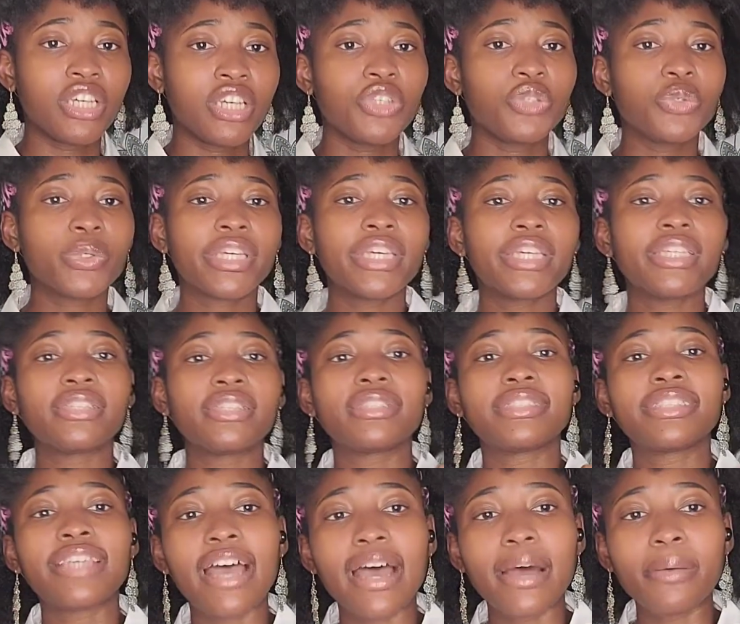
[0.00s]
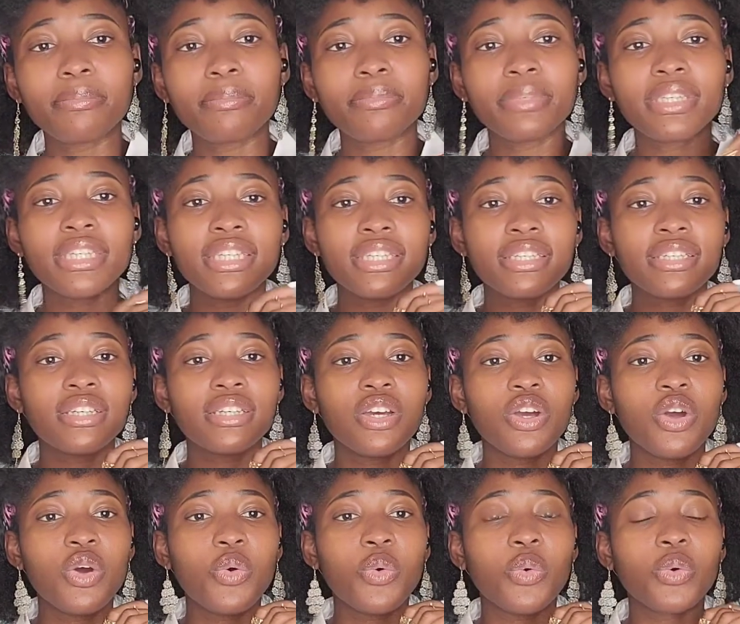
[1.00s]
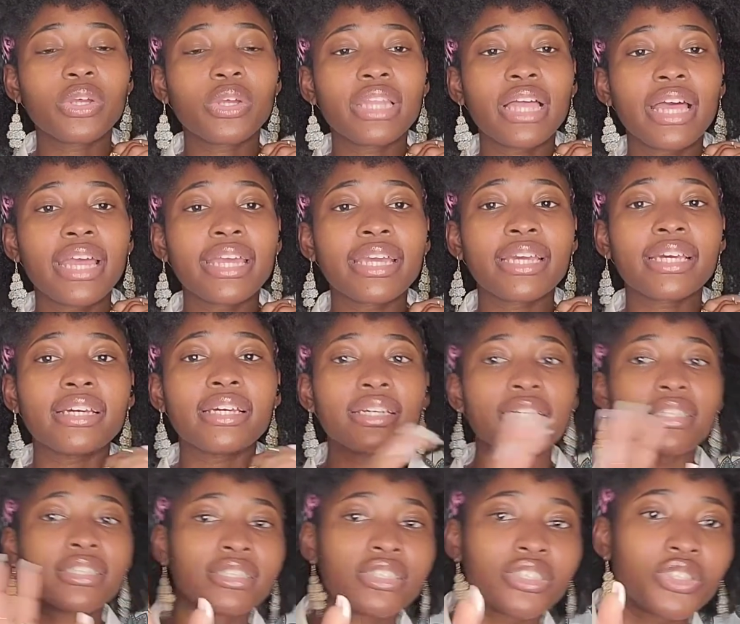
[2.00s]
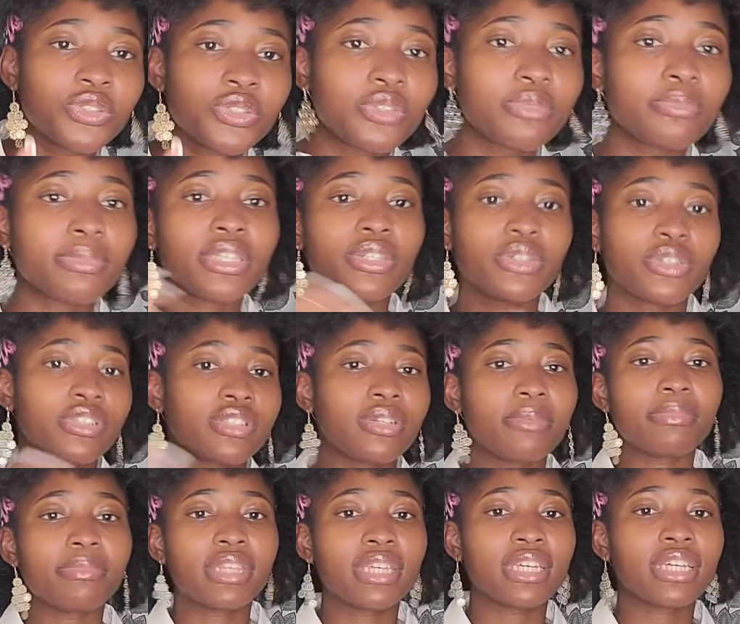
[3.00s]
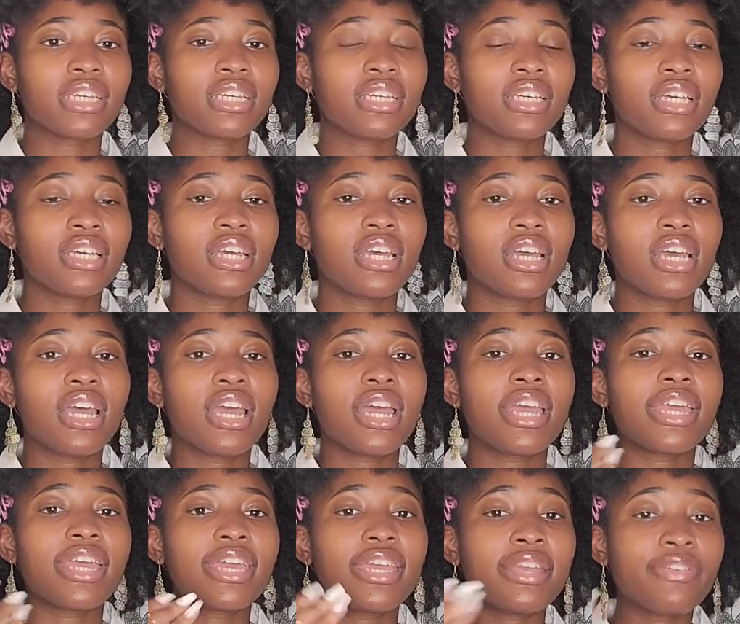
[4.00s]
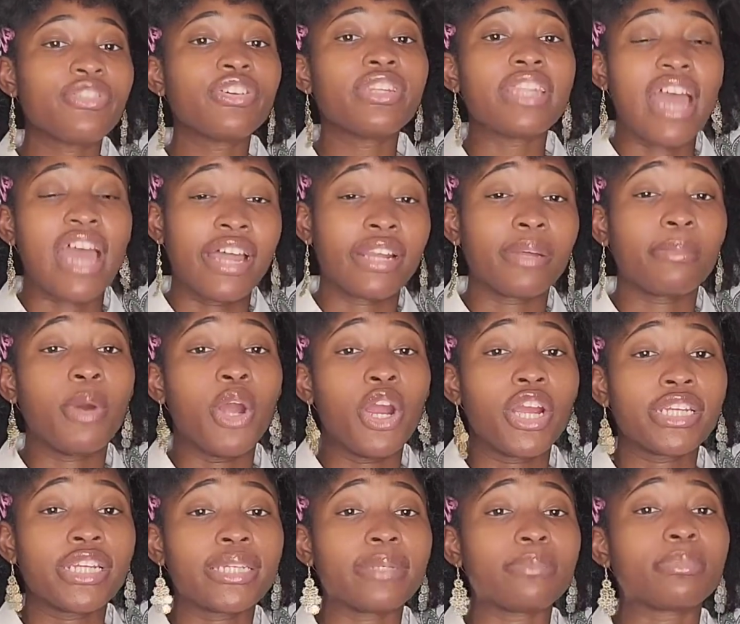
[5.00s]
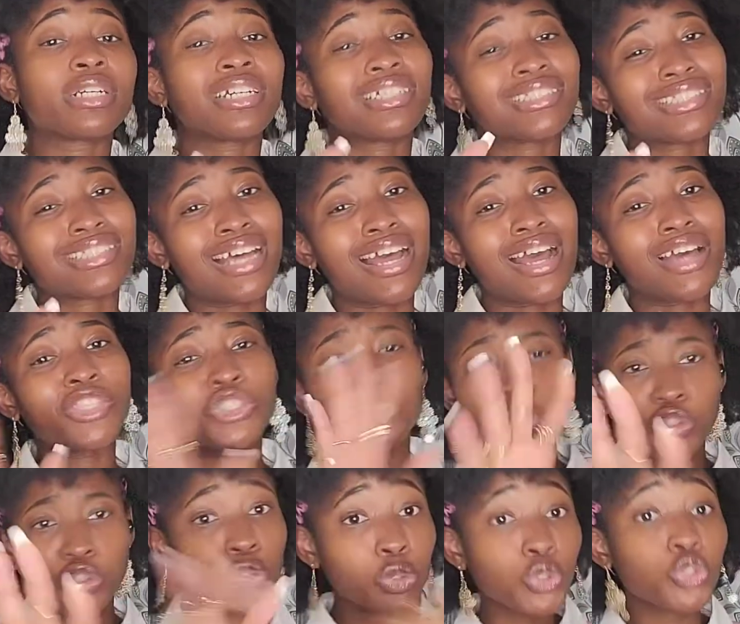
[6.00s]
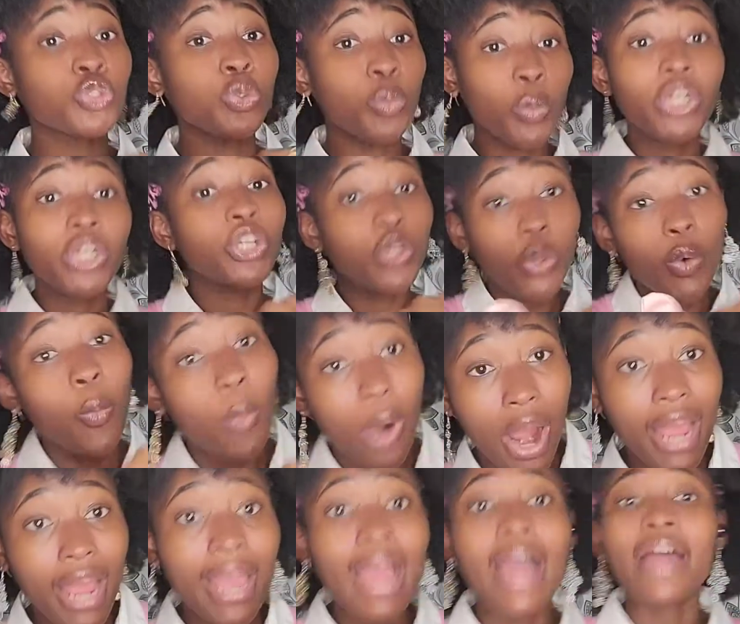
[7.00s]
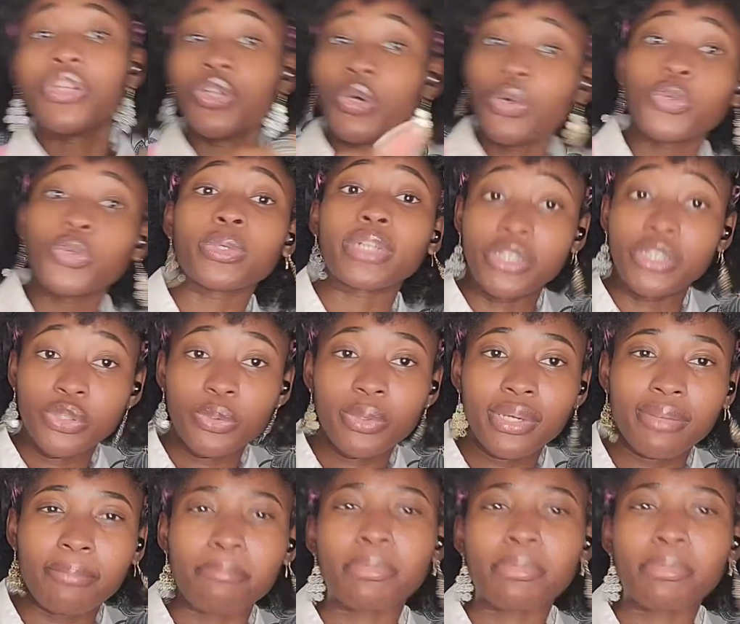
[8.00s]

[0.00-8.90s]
You could tap me or like, excuse me or something, even at a party, because do you want to know why I know you can do it?